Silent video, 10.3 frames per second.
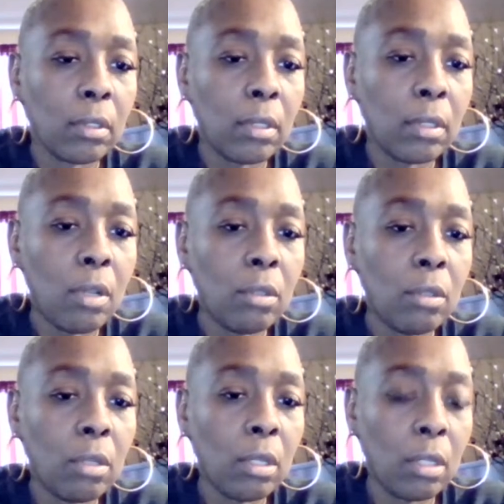Hold
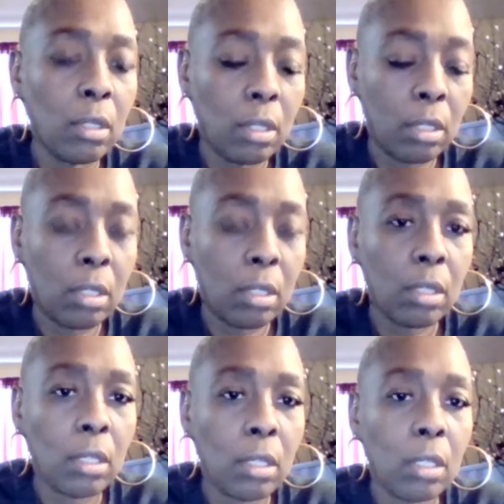on.
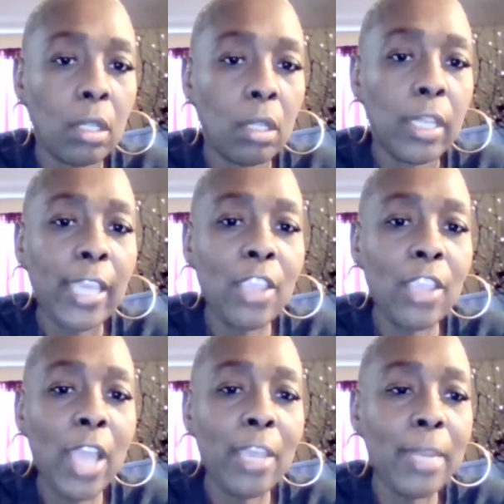Can y'all
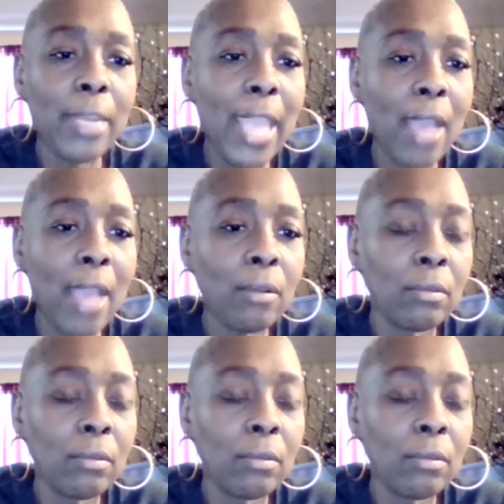hear me now?